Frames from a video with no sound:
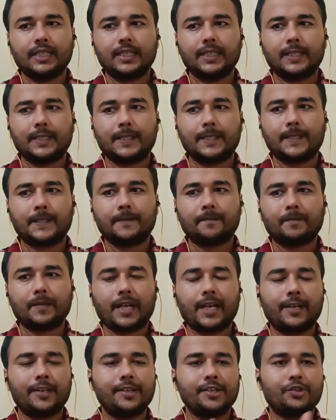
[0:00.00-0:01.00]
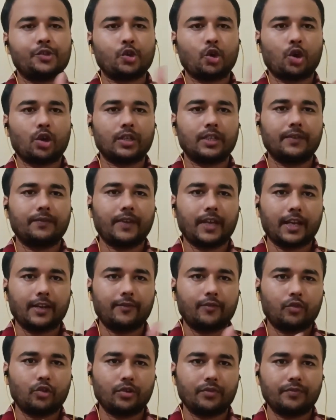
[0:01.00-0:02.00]
uh, and ensure the
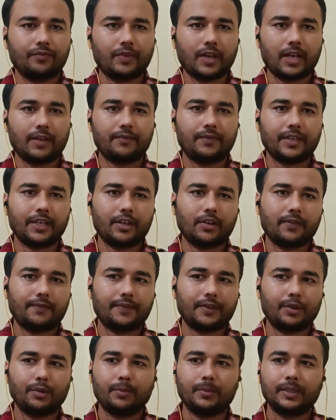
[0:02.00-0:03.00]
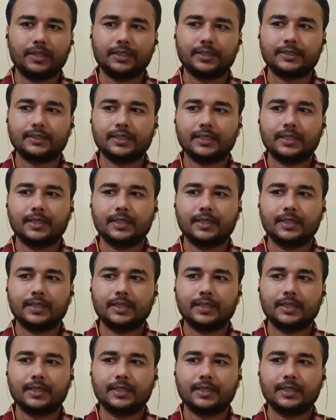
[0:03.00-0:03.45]
welfare welfare of humans